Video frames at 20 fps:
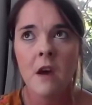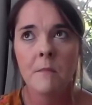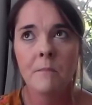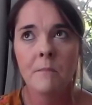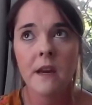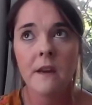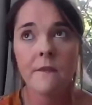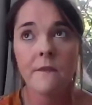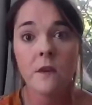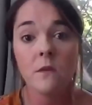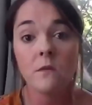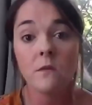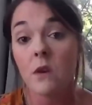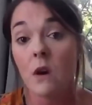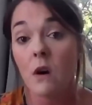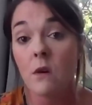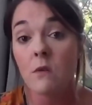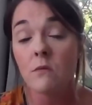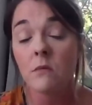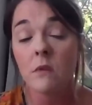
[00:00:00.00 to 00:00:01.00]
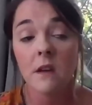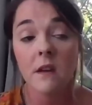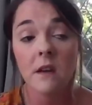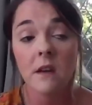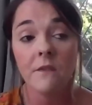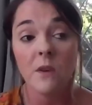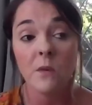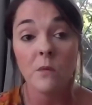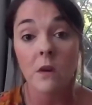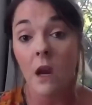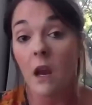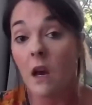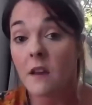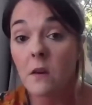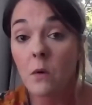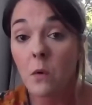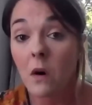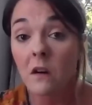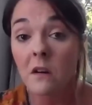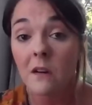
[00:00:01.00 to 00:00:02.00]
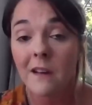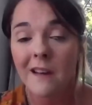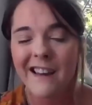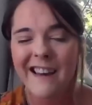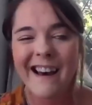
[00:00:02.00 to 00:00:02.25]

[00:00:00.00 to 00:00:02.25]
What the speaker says: But if you don't, and if you would like one,